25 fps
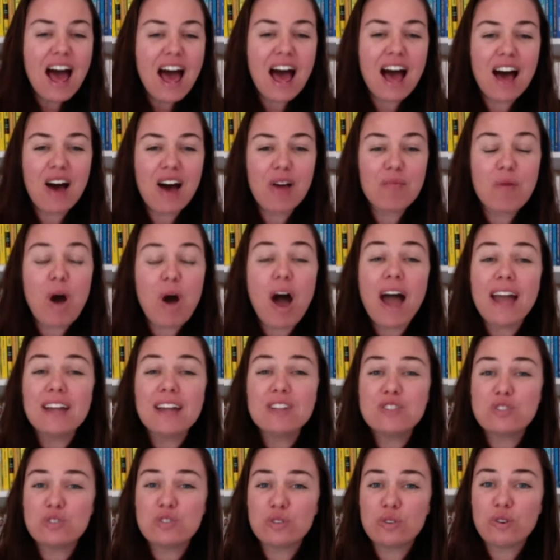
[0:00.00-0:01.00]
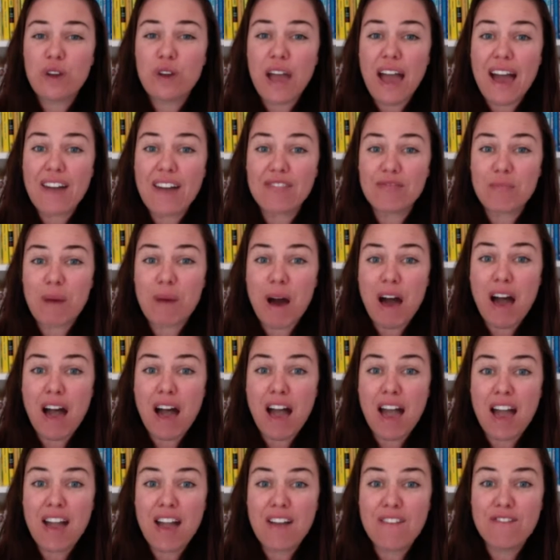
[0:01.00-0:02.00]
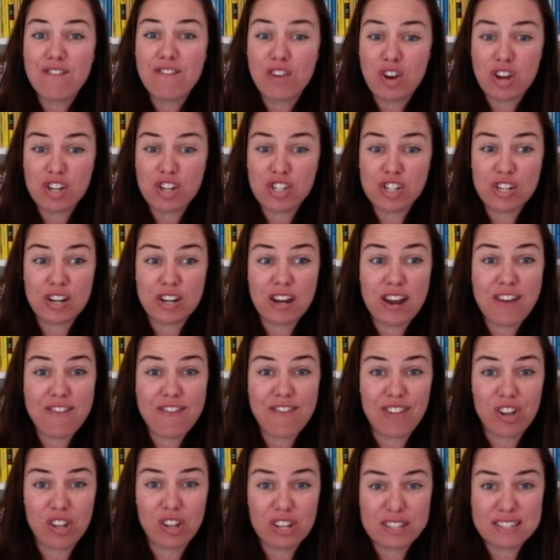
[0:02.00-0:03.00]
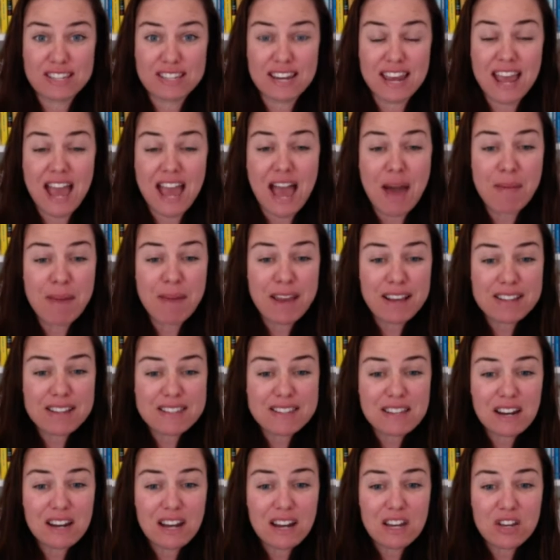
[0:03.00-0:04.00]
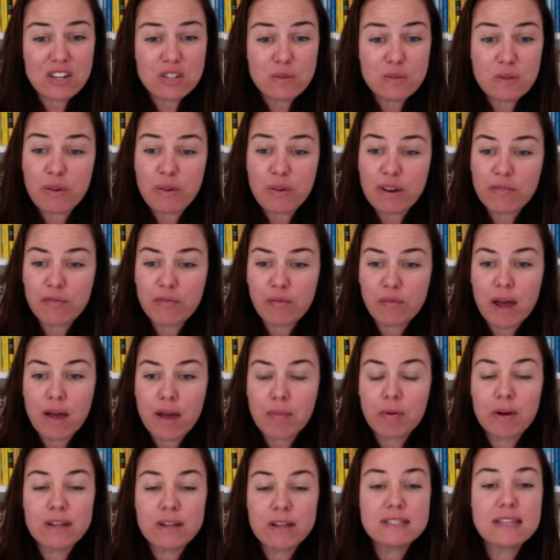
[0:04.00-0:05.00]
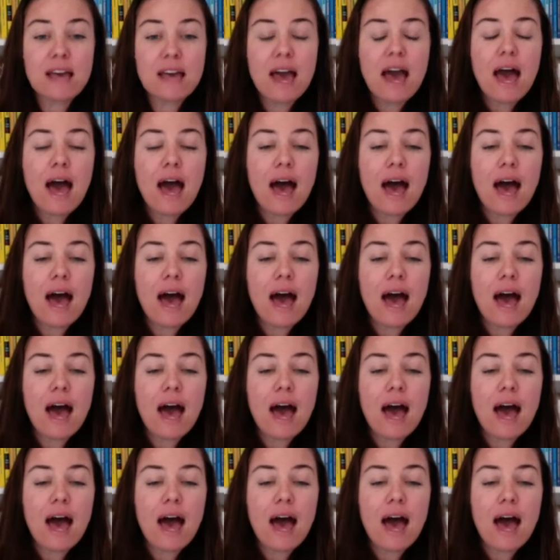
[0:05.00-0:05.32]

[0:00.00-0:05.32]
I do have my Virgin Velocity Amex that I use with frequent flyer points.